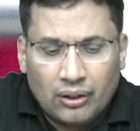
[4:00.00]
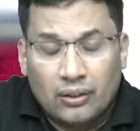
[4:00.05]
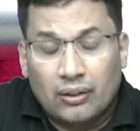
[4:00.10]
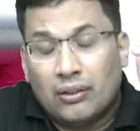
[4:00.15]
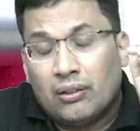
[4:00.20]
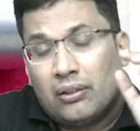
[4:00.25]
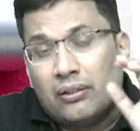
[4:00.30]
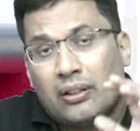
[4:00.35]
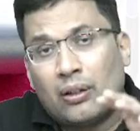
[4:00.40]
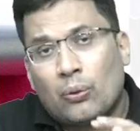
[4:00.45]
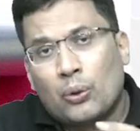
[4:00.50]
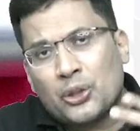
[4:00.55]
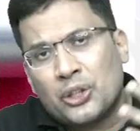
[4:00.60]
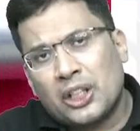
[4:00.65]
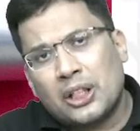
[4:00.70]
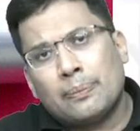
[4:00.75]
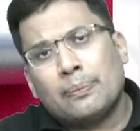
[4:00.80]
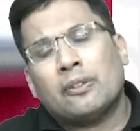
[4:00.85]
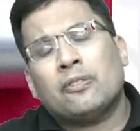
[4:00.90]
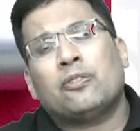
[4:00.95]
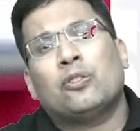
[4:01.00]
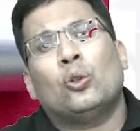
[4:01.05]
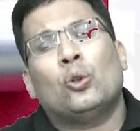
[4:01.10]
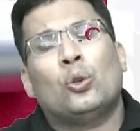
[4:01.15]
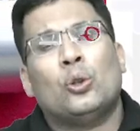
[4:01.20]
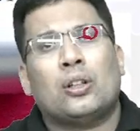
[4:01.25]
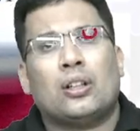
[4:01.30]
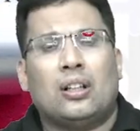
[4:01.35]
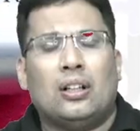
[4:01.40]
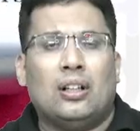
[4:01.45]
The question number
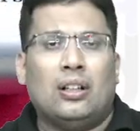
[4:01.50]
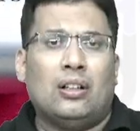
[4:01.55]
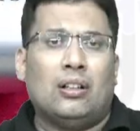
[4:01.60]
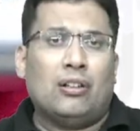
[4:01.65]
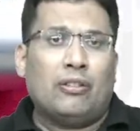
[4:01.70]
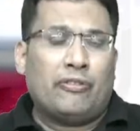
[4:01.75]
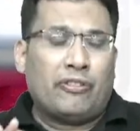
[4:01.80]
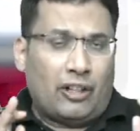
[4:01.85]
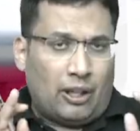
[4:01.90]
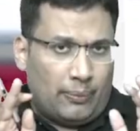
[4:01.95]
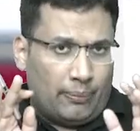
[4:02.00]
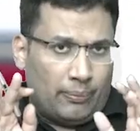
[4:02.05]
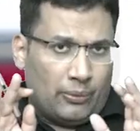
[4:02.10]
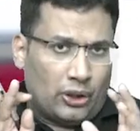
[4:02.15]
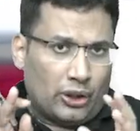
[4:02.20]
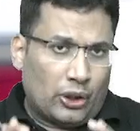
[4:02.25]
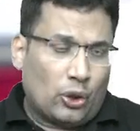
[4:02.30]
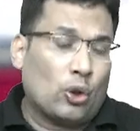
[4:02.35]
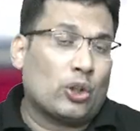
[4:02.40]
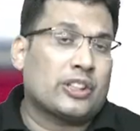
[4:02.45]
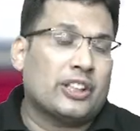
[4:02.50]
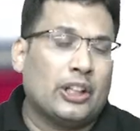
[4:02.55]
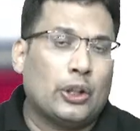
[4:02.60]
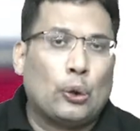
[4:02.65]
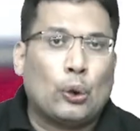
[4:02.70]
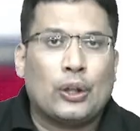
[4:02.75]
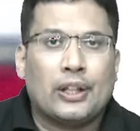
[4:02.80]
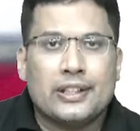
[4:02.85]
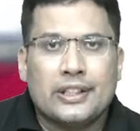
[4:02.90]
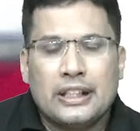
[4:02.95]
4 from
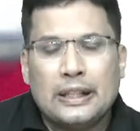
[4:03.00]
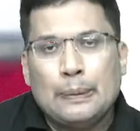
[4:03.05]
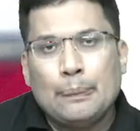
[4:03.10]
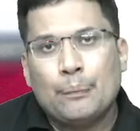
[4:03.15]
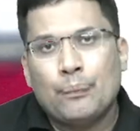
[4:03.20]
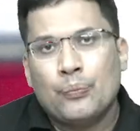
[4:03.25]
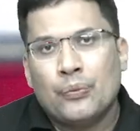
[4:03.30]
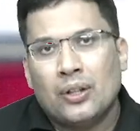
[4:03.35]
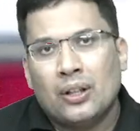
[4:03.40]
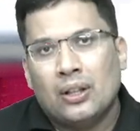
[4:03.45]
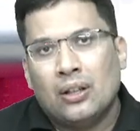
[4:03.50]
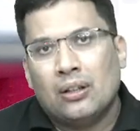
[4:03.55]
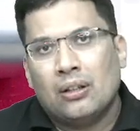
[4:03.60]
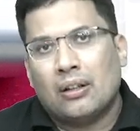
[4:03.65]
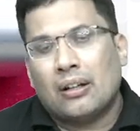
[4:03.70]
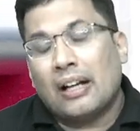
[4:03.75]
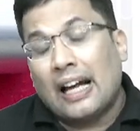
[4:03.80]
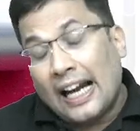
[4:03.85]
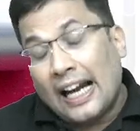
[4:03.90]
toxicology, as